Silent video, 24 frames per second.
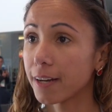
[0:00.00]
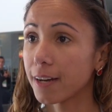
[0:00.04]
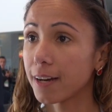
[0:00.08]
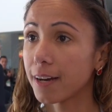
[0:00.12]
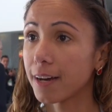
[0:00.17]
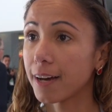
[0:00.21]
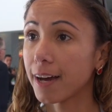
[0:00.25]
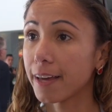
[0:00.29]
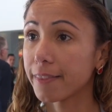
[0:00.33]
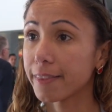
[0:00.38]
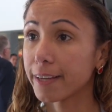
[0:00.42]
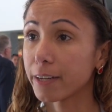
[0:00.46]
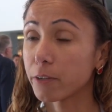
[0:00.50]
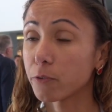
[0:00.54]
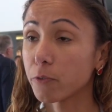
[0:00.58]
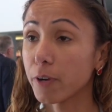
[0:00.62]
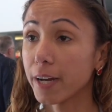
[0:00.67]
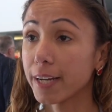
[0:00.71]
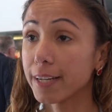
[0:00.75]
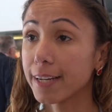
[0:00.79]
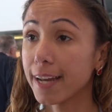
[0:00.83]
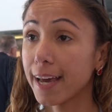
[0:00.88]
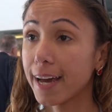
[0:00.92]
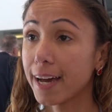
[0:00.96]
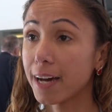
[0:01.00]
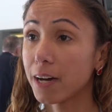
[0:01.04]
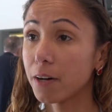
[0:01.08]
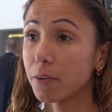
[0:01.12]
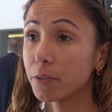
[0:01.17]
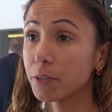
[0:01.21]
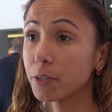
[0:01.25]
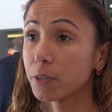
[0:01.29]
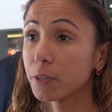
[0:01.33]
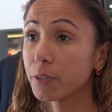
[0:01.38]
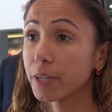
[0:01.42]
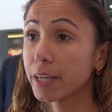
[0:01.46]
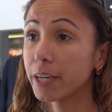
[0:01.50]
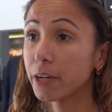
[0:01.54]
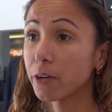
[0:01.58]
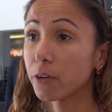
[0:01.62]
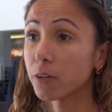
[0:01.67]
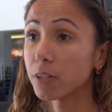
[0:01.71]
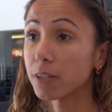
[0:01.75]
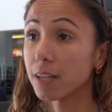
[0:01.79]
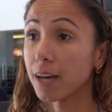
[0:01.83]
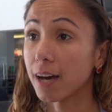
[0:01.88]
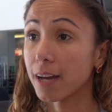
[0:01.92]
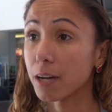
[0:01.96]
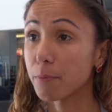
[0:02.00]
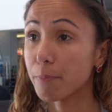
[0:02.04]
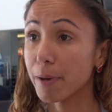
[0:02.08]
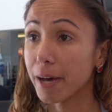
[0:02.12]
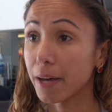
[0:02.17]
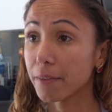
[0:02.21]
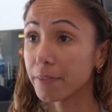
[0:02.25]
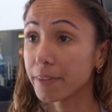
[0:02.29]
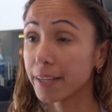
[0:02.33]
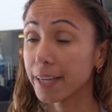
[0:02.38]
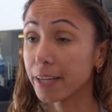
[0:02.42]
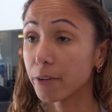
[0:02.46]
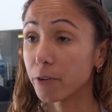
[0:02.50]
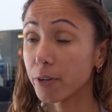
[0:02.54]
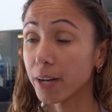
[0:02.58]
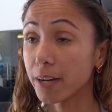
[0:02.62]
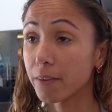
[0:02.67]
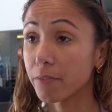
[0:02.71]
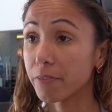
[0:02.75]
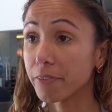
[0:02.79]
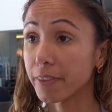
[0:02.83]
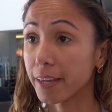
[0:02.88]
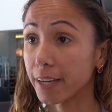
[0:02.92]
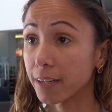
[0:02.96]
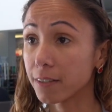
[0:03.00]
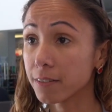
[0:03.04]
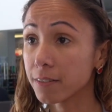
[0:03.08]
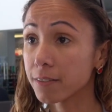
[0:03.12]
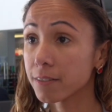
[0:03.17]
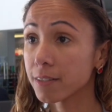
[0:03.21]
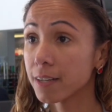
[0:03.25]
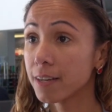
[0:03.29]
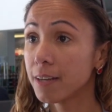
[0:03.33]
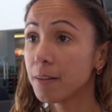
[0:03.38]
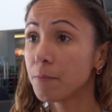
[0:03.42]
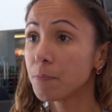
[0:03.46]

Uh, I think right now you'll hear a lot about the Internet of Things.